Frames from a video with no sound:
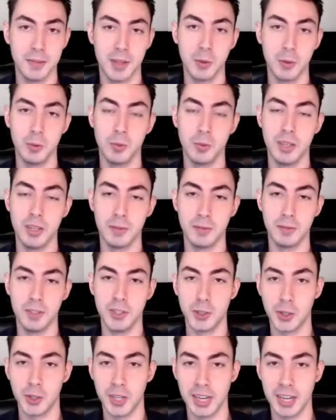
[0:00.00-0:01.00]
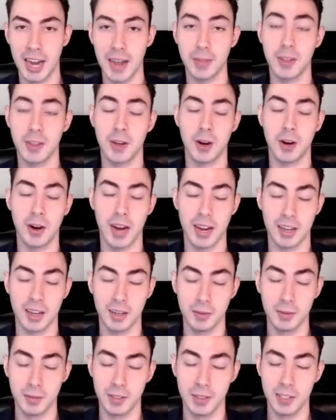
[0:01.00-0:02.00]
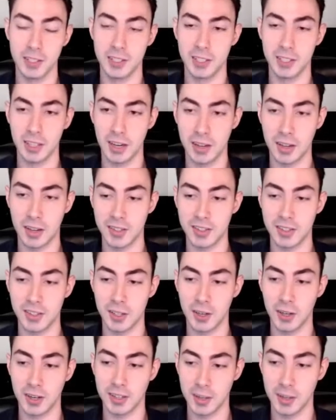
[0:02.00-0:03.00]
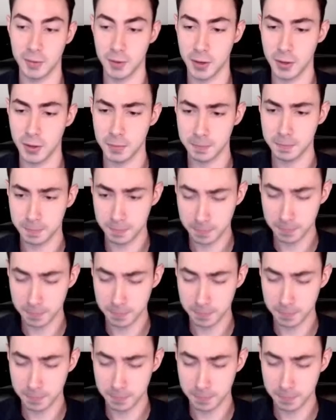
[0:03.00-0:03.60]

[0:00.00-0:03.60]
that will be featuring at the Car Hacking Village this year at DEF CON.